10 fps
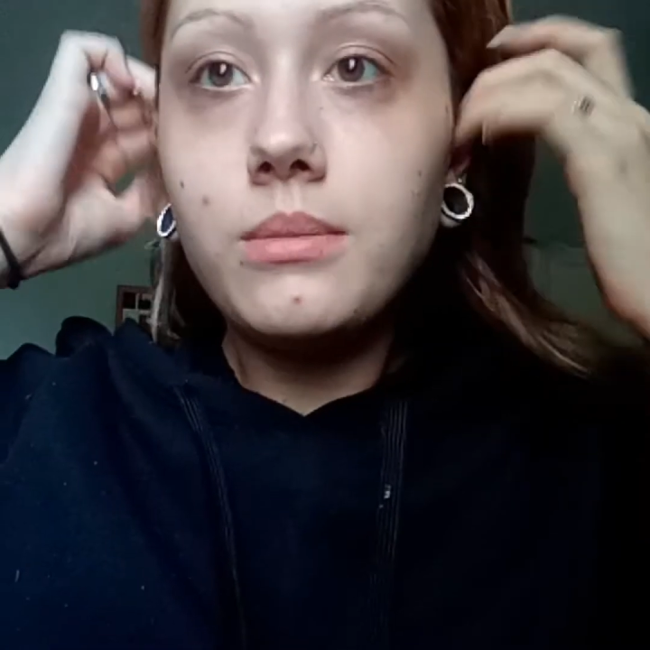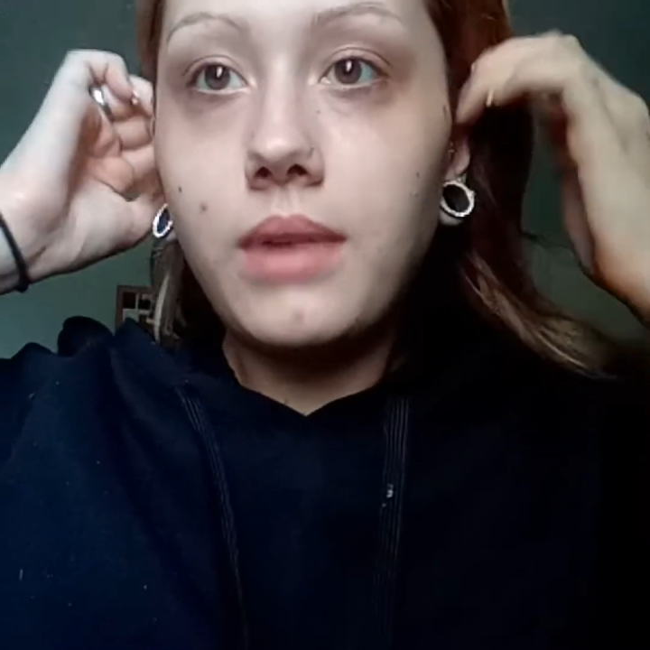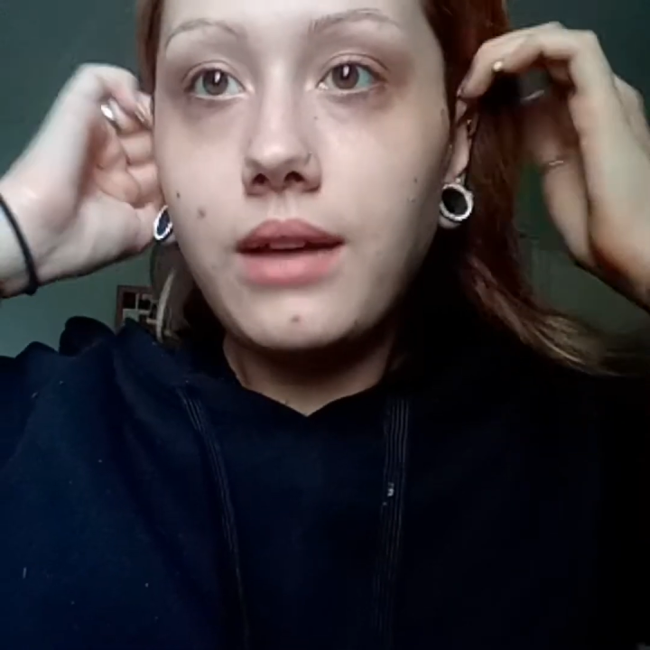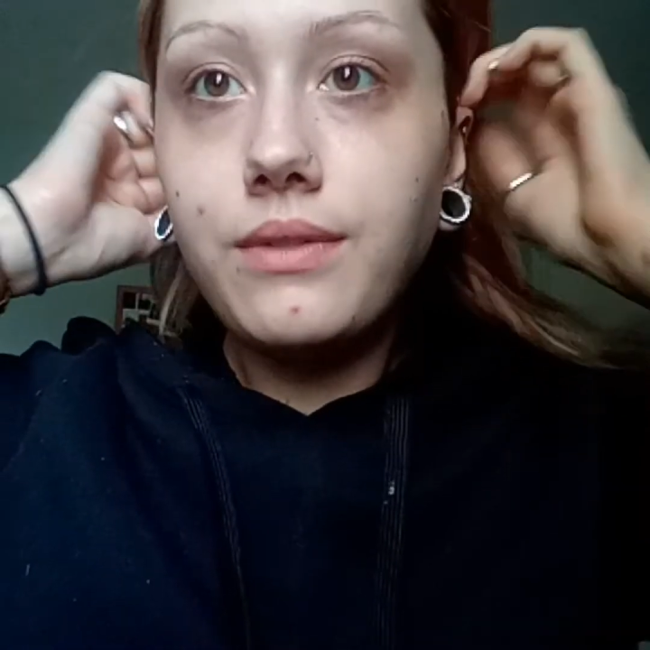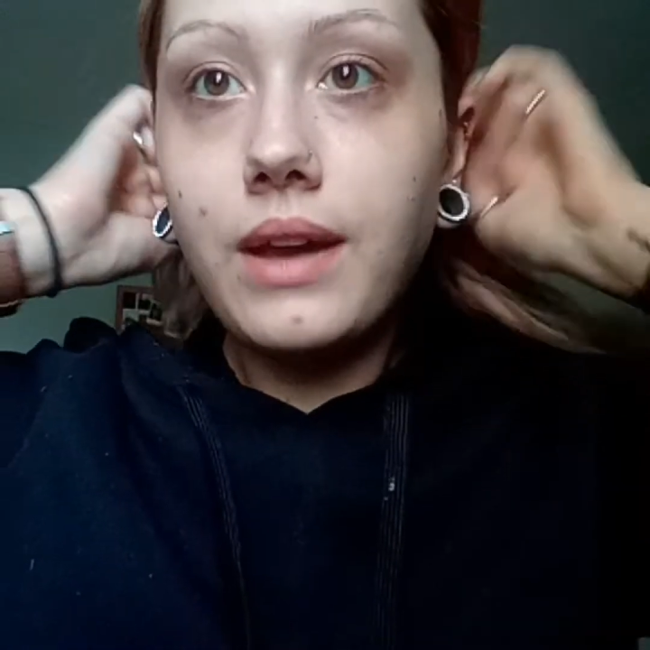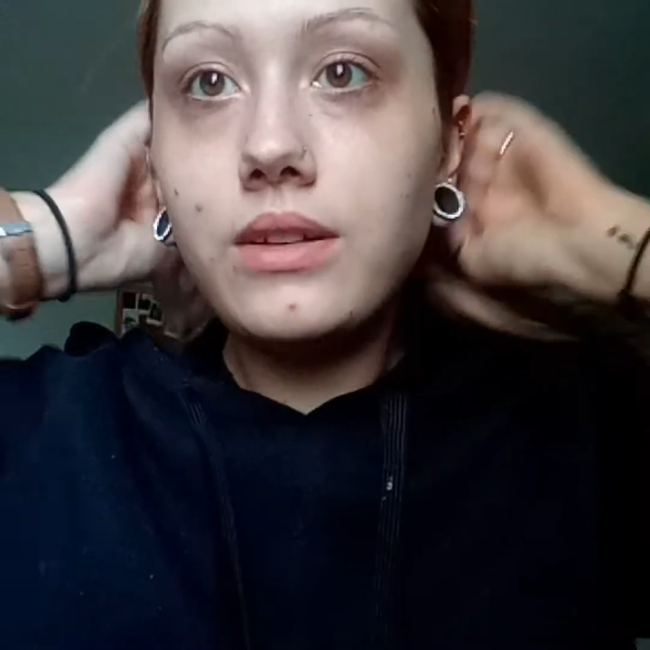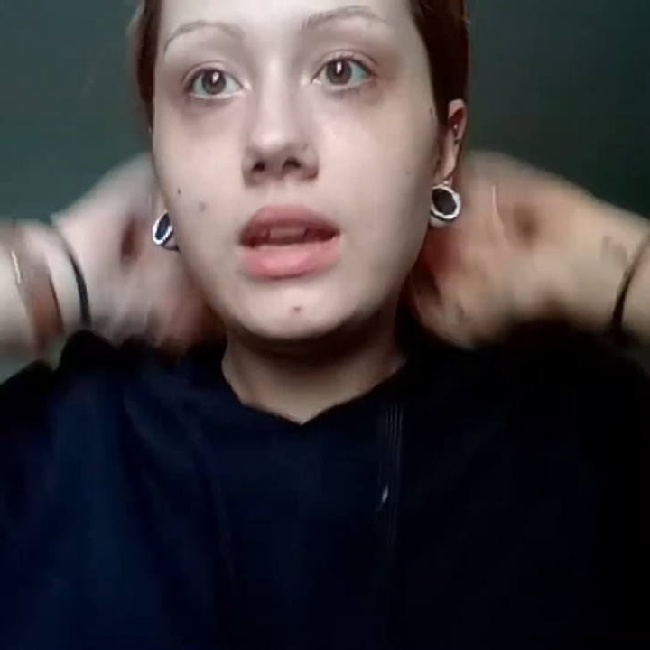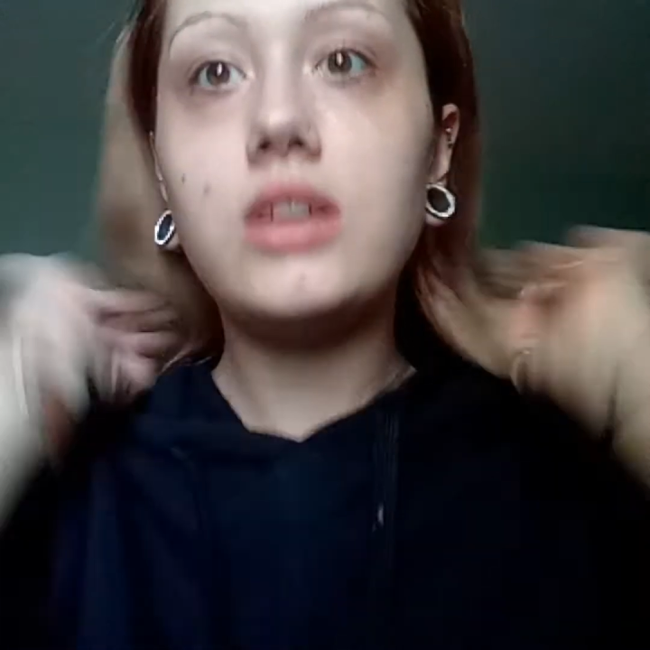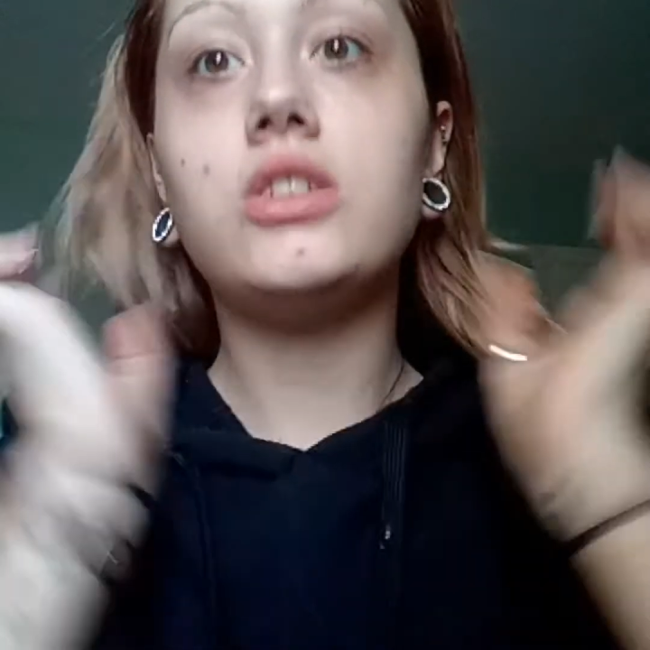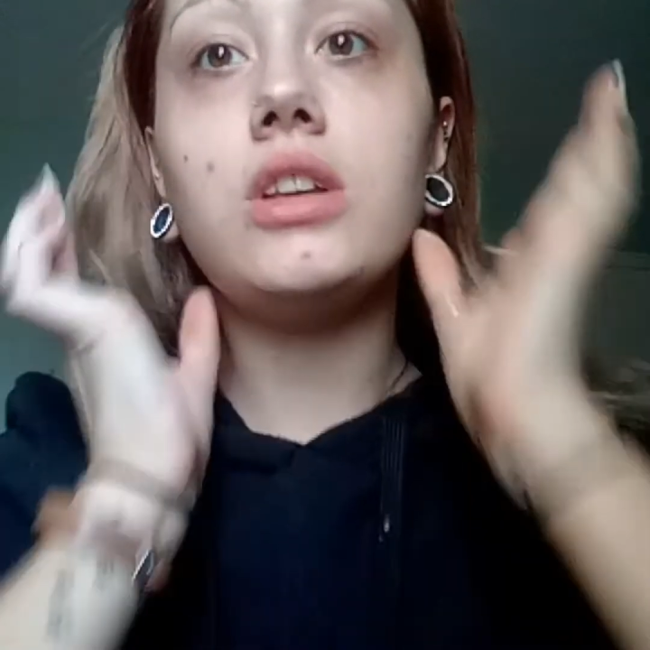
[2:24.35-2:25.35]
my
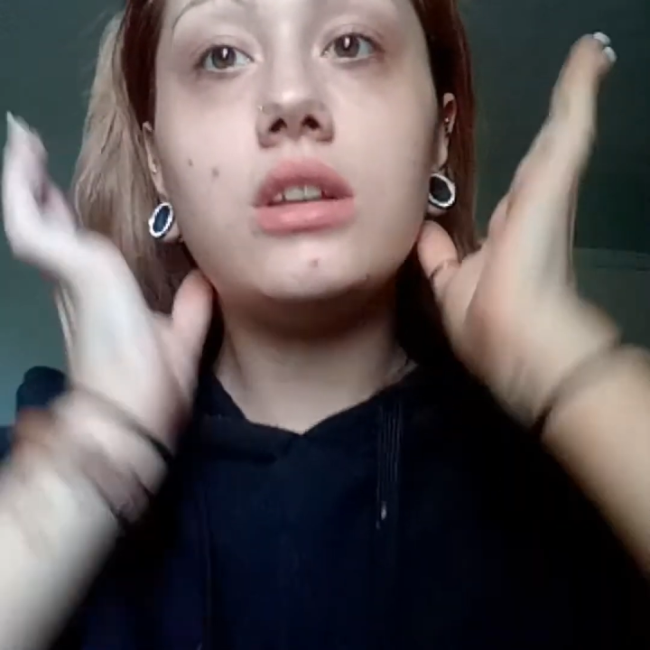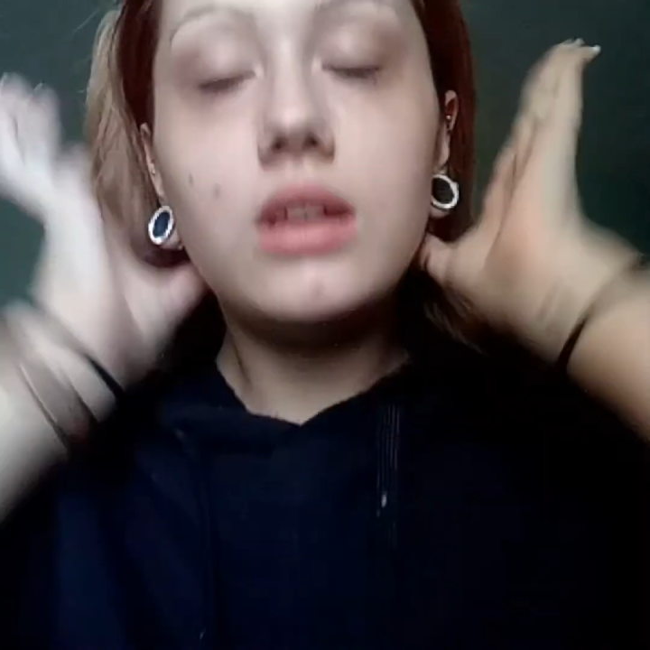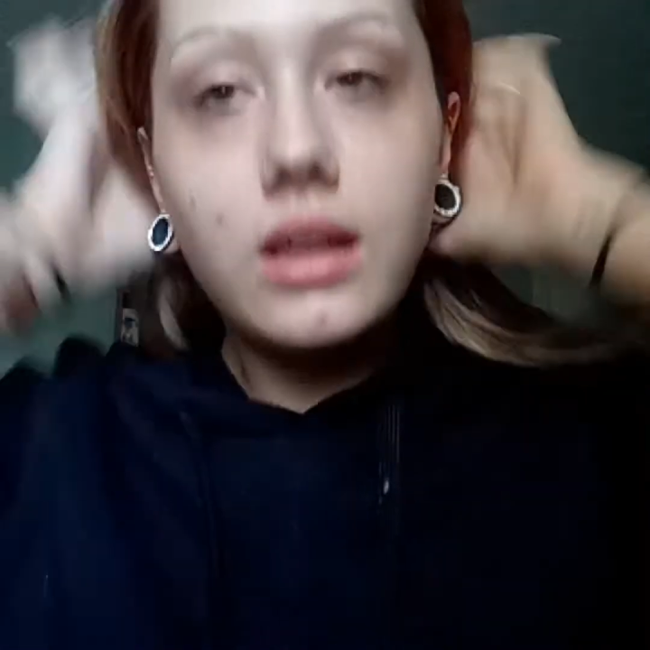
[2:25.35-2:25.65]
foundation